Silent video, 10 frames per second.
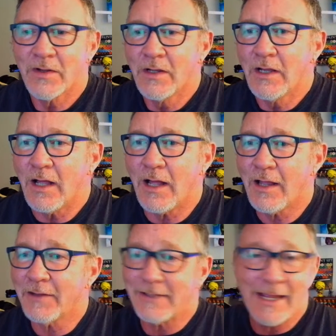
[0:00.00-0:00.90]

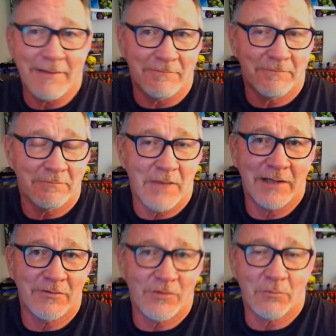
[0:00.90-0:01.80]
yeah, like
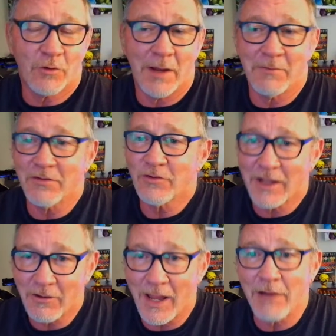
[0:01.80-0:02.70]
and subscribe to the
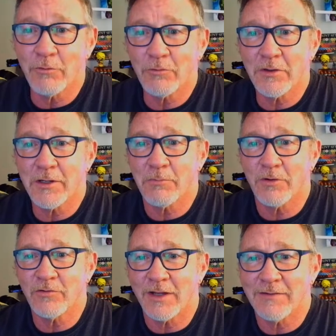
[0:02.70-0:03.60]
channel. I would really
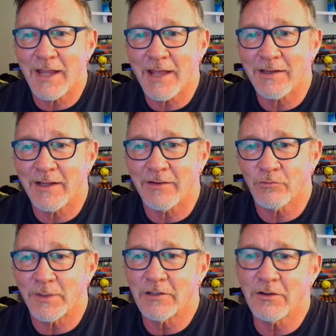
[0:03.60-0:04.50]
appreciate that as we
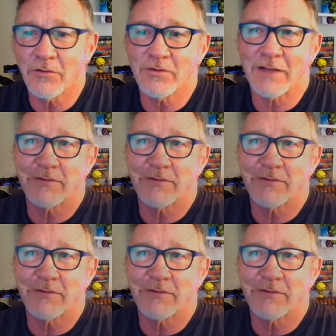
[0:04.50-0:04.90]
close out this